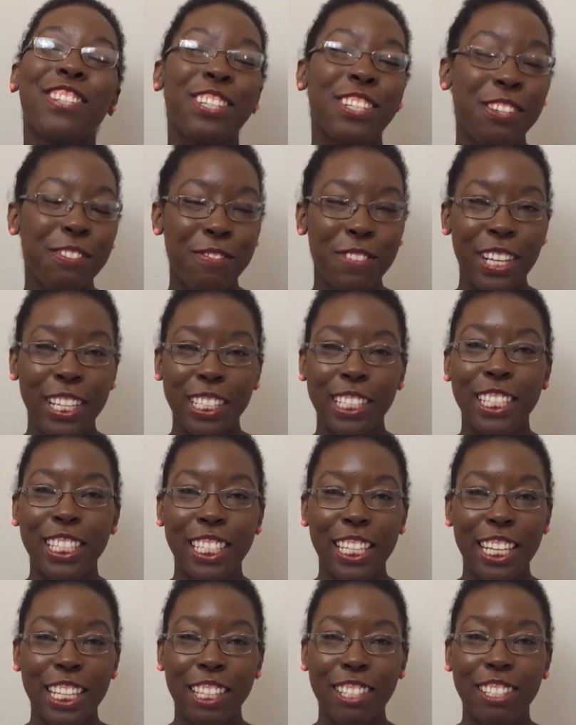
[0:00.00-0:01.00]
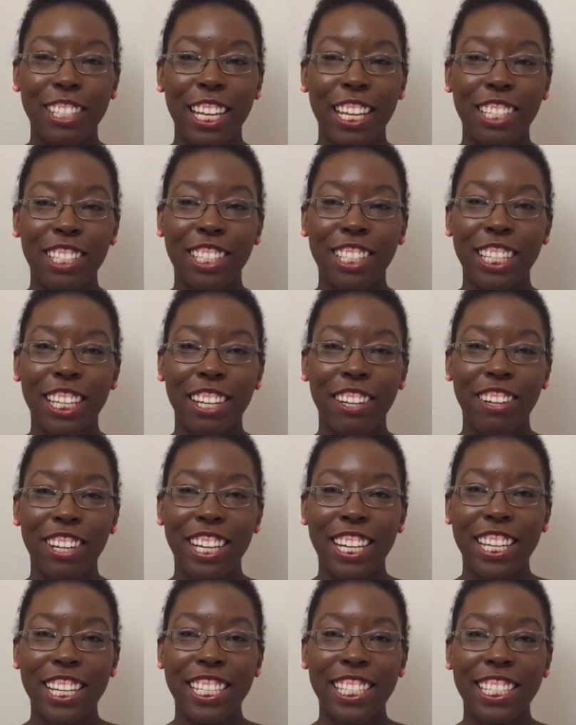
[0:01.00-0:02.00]
Welcome back to Southern
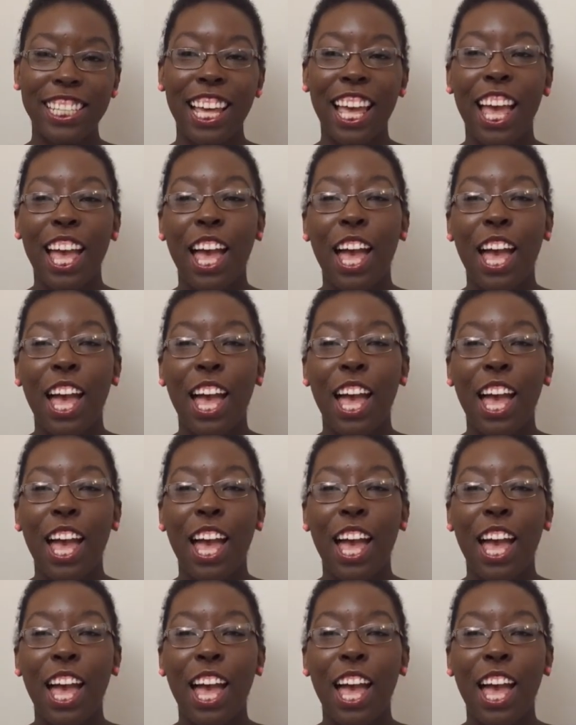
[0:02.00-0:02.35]
Sagittarius.